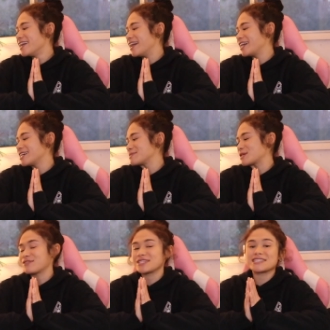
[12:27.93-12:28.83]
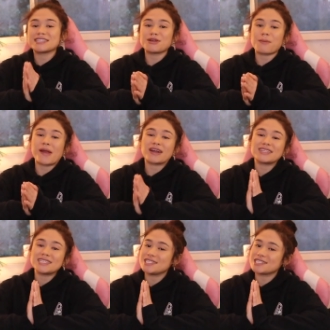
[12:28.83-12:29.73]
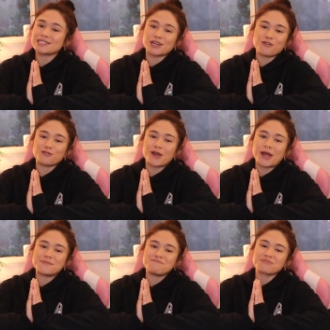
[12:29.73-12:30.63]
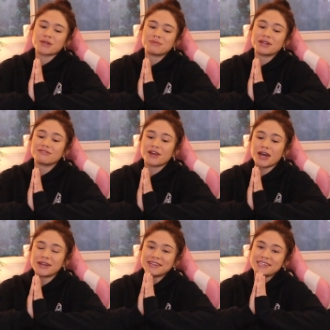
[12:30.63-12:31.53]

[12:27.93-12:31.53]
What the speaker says: So if this is in your practice, go for it. But if not,